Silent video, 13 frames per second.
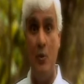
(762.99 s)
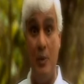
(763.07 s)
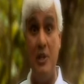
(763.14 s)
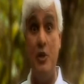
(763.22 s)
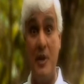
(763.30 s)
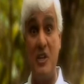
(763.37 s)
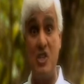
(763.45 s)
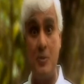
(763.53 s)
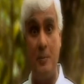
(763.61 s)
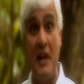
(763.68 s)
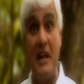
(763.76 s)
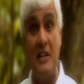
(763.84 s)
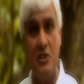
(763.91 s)
Will you
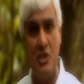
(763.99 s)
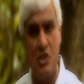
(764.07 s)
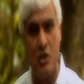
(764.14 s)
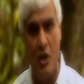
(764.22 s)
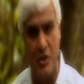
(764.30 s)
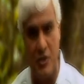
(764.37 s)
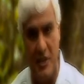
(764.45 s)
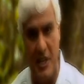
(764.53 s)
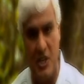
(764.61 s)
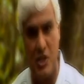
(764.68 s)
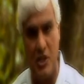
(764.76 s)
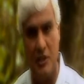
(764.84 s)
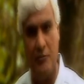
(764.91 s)
explain this
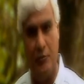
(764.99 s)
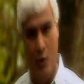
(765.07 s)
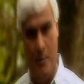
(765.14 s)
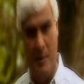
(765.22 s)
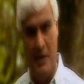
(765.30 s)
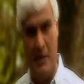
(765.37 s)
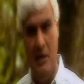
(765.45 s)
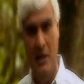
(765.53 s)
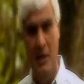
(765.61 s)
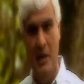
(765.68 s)
contradiction for me?